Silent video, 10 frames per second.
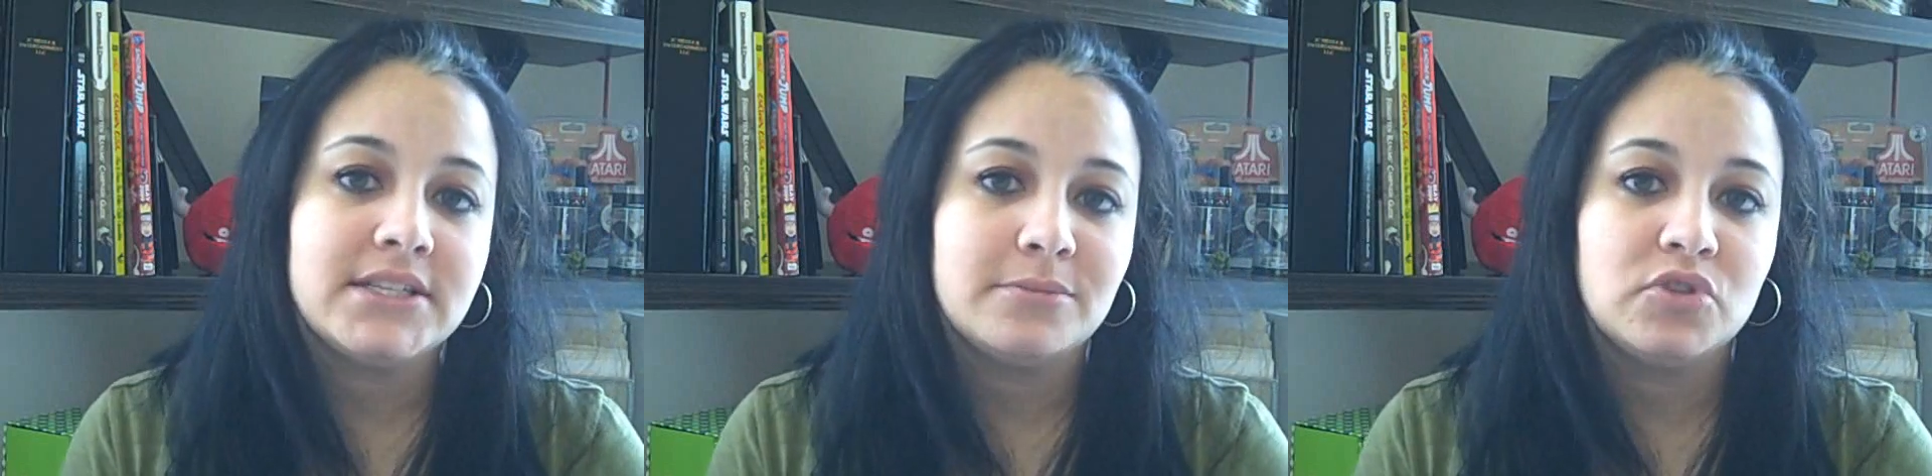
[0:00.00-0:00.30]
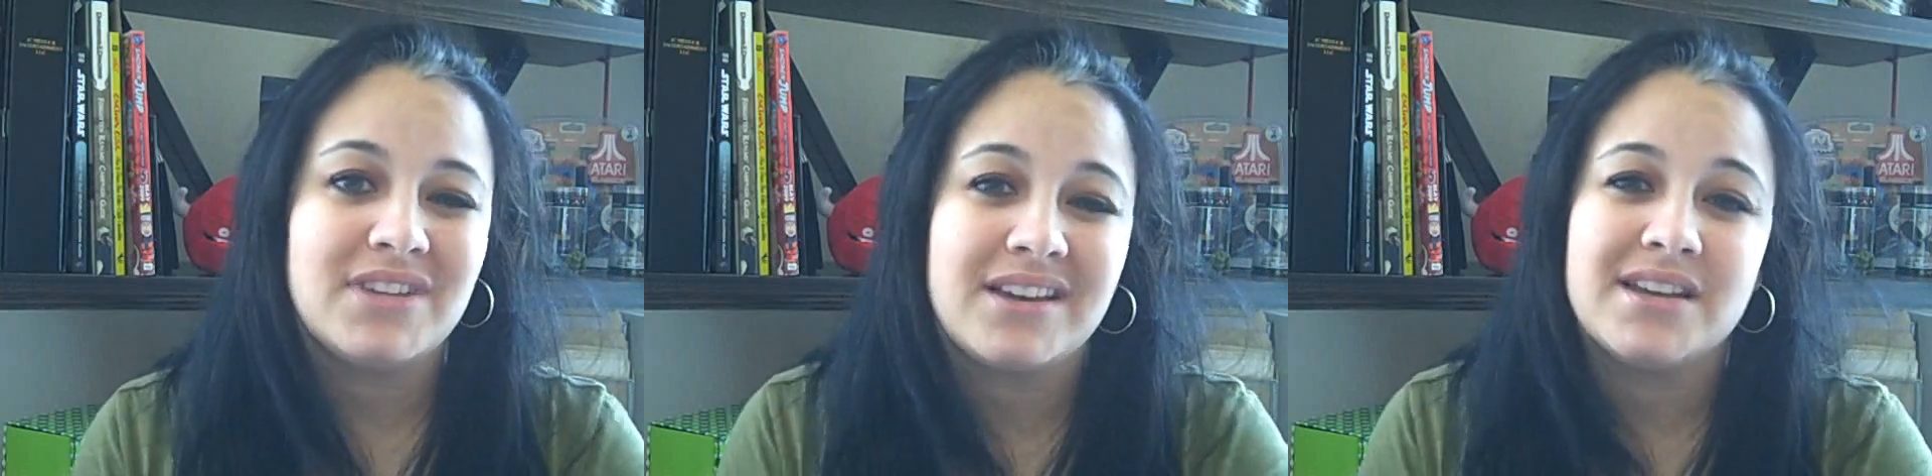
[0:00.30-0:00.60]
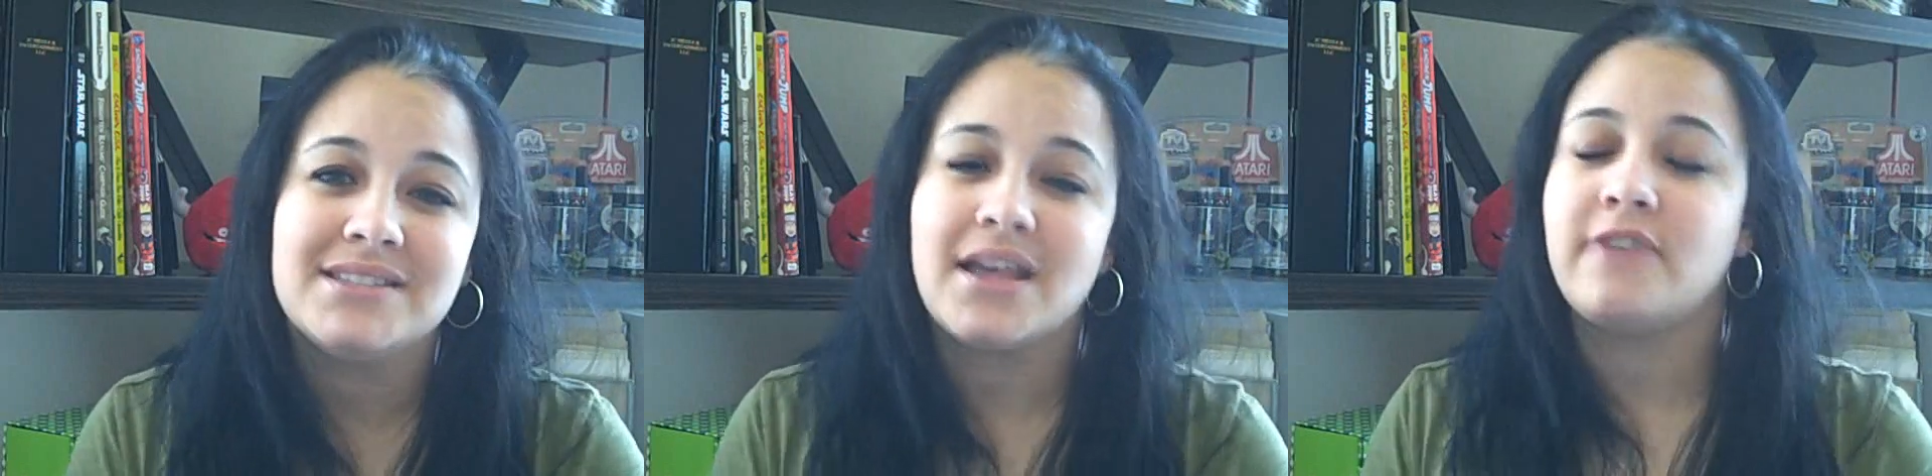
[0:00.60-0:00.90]
to music,
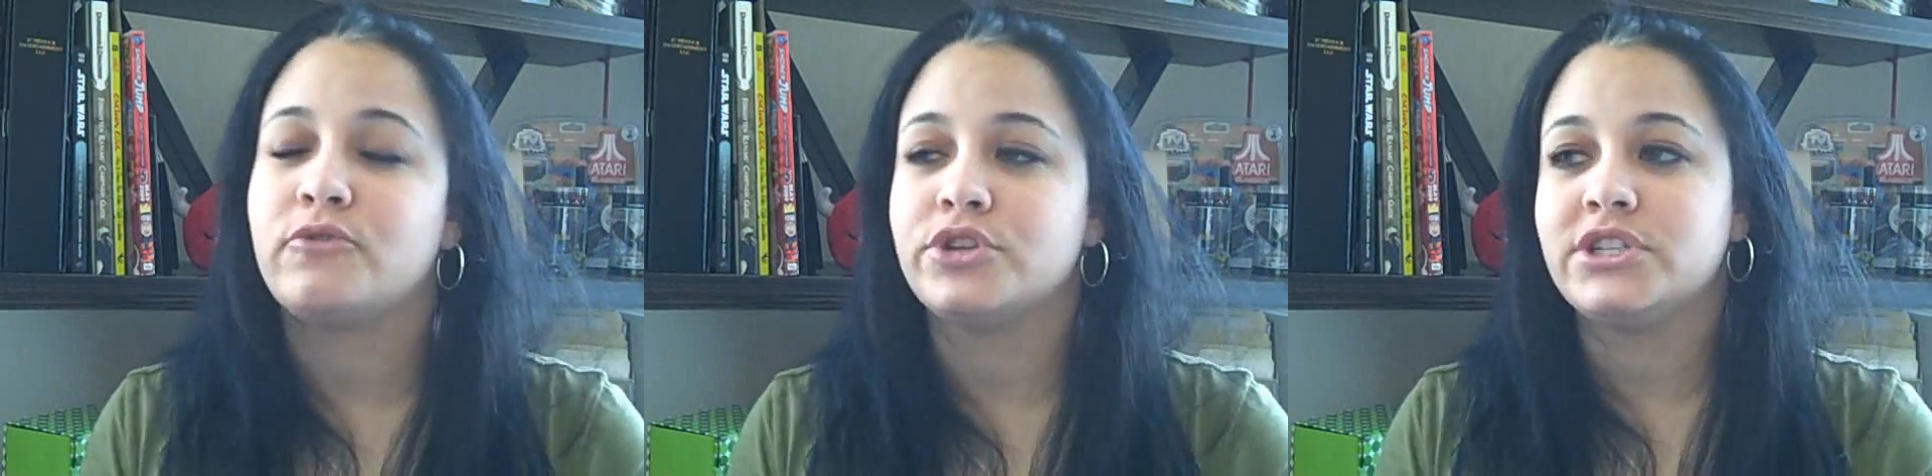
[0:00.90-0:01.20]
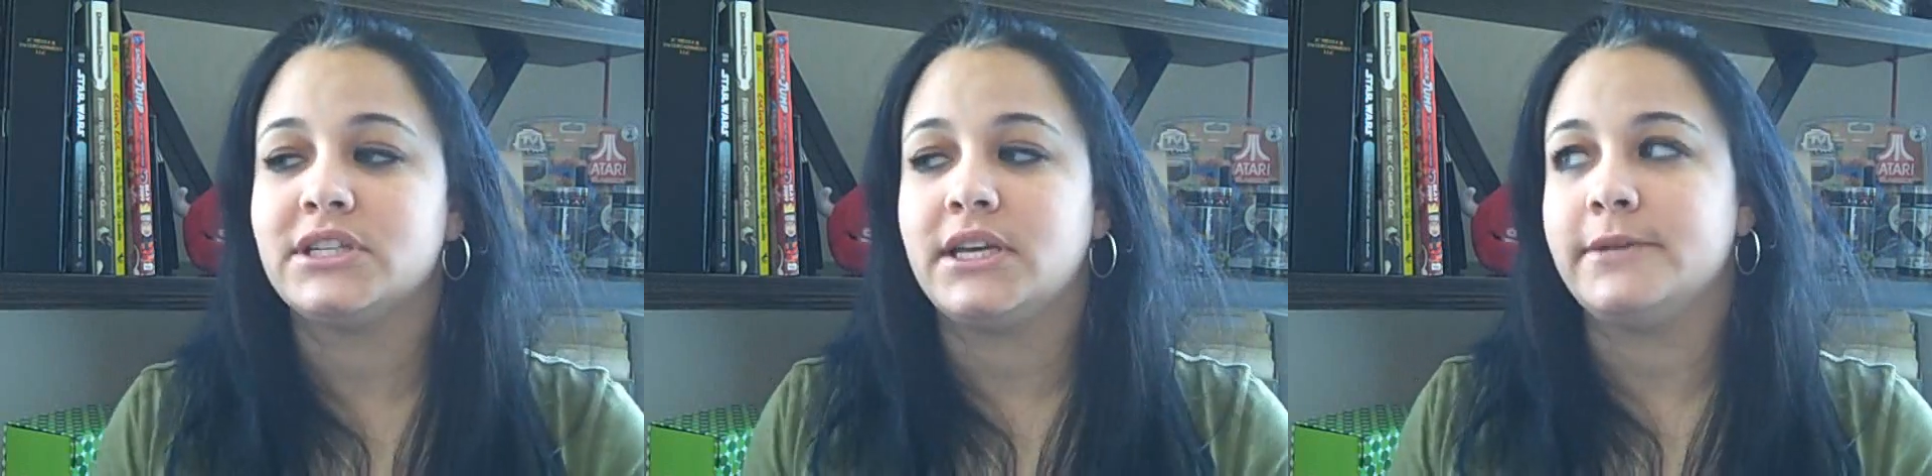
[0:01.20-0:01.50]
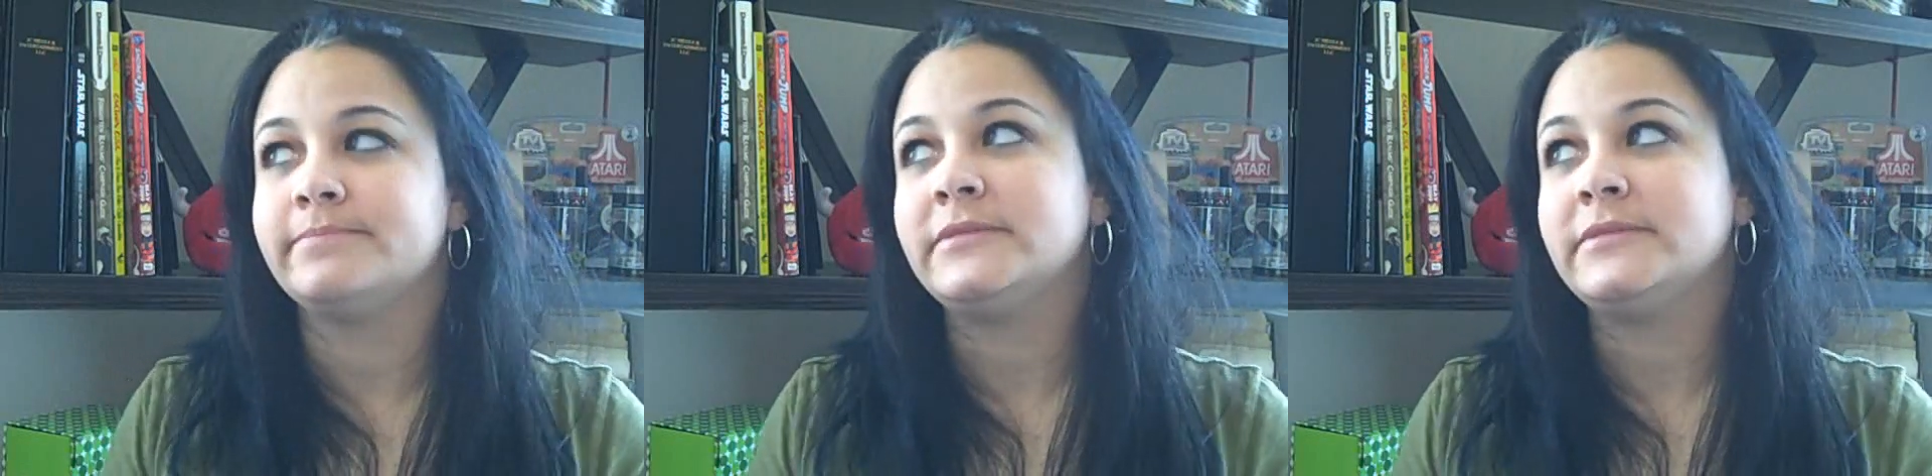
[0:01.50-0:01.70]
because unfortunately,